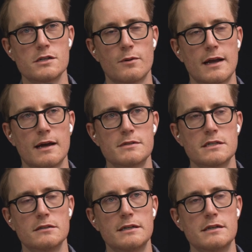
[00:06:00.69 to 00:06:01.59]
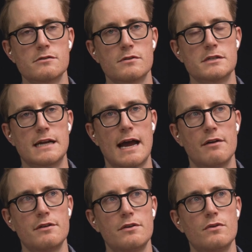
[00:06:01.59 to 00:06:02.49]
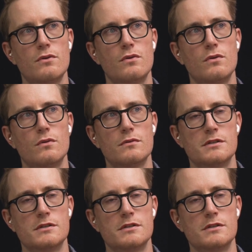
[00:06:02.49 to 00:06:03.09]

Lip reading: So when it comes to lead sourcing, how do you